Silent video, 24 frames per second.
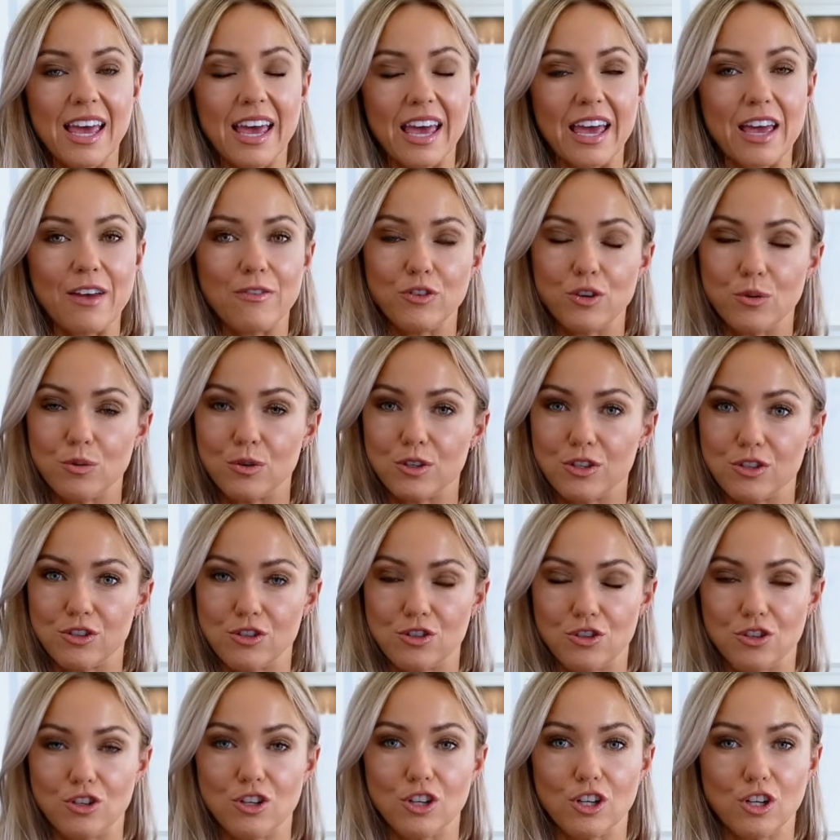If you were to
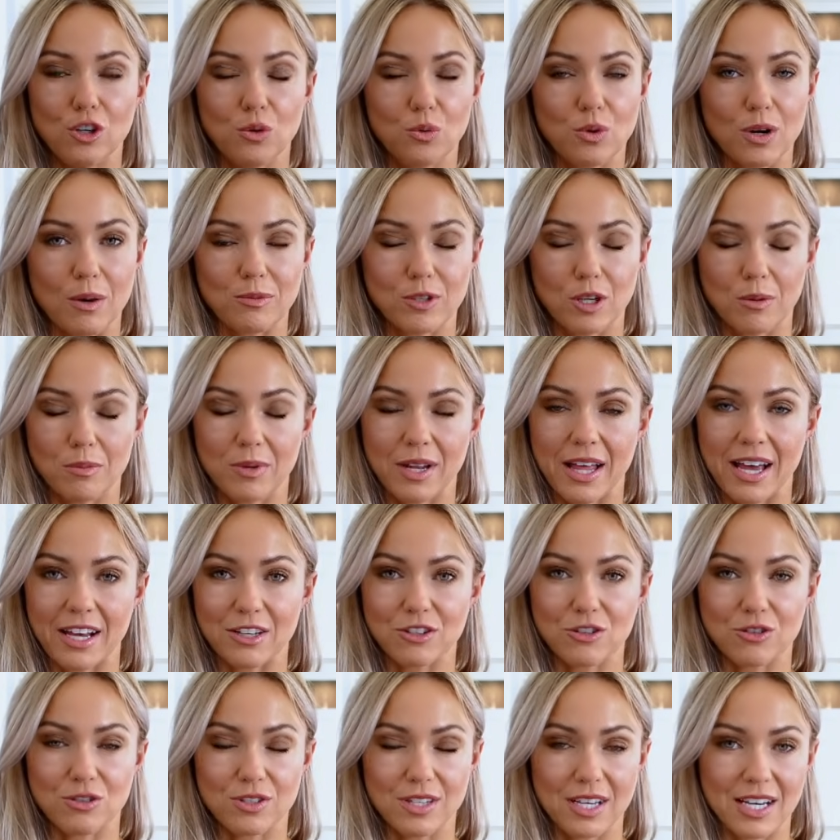do lower abdominal
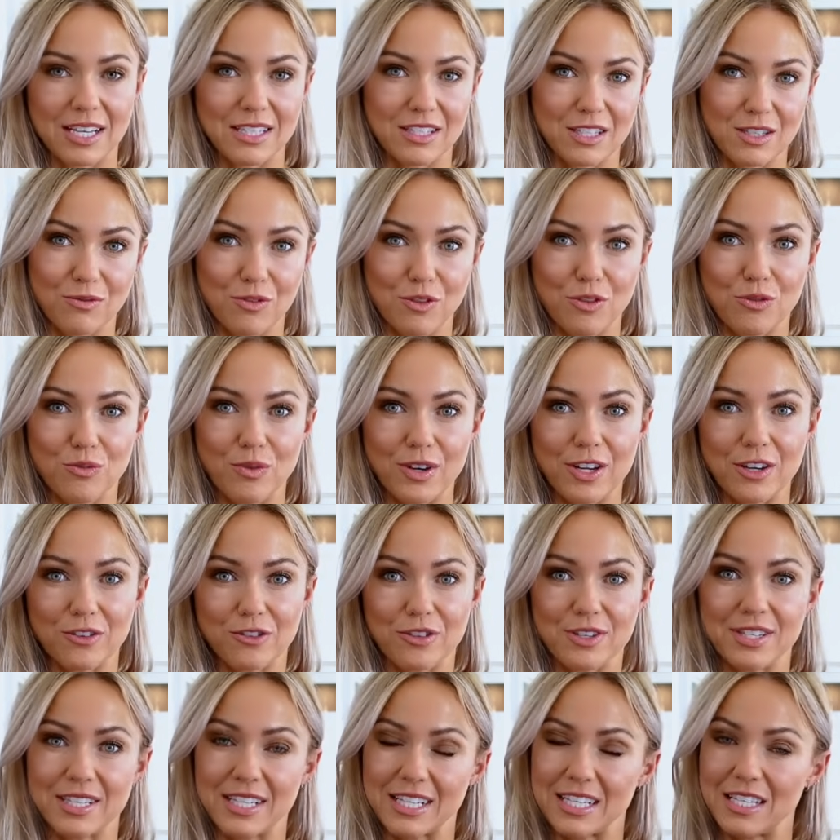exercises for
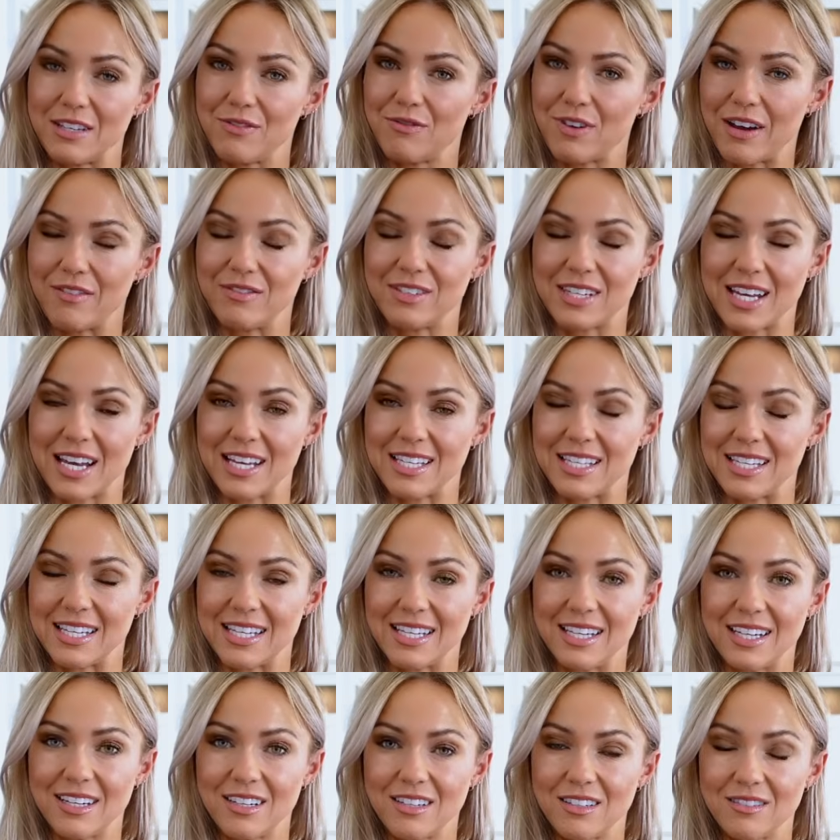365 days a
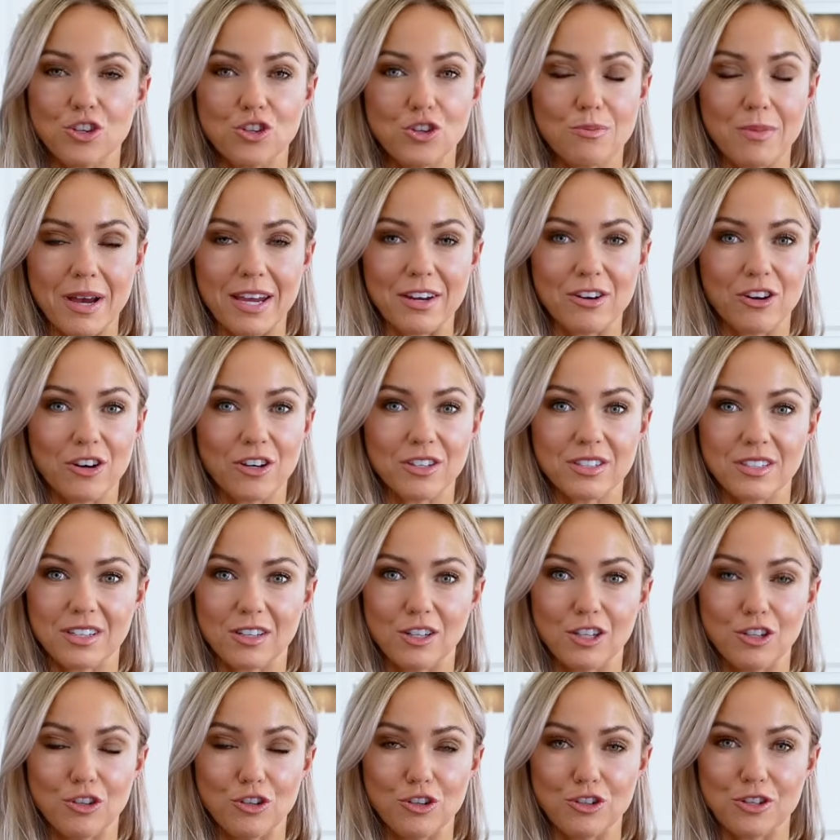year, you may not
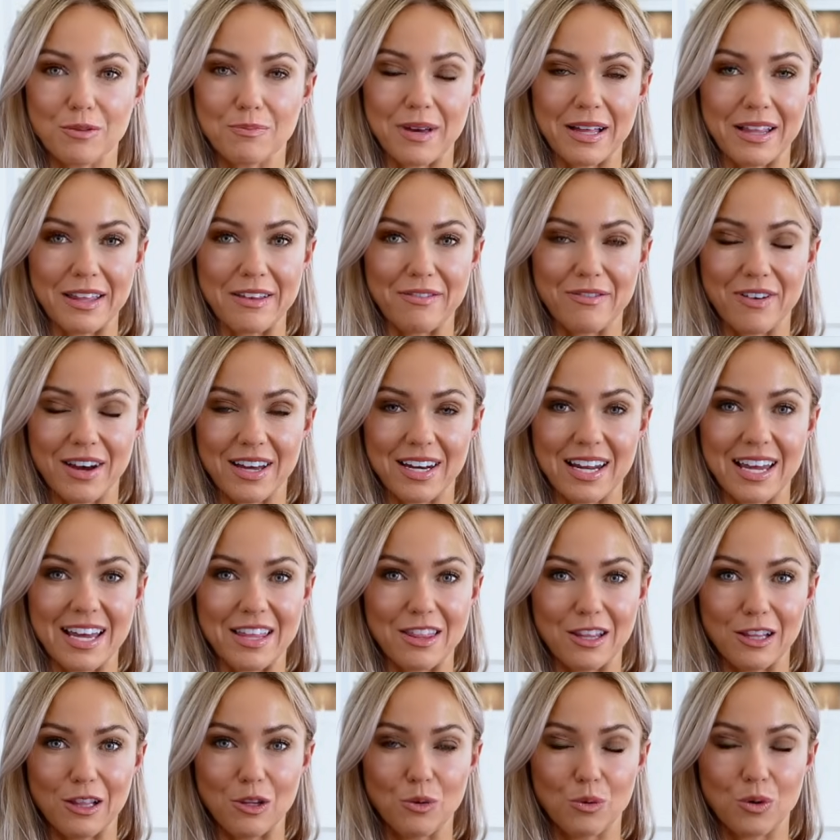lose belly fat in
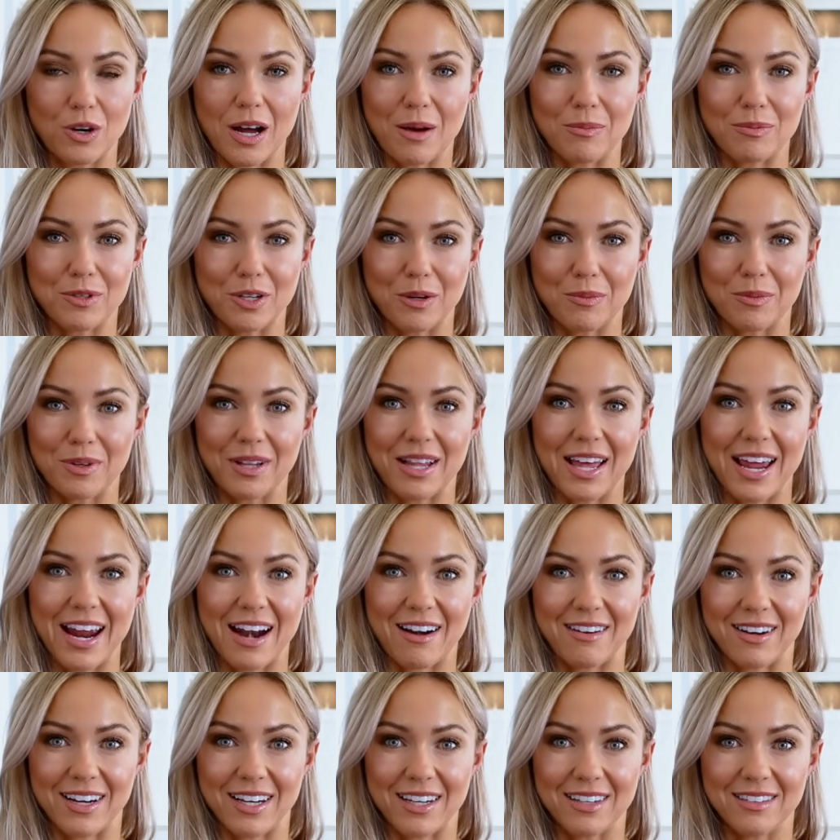the lower abdominal
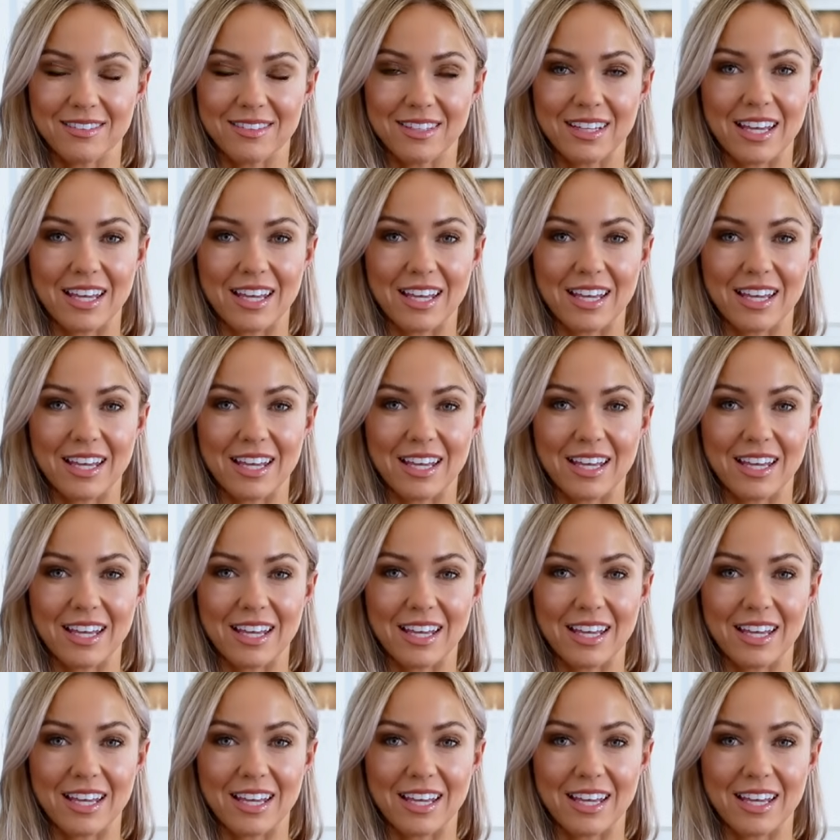area.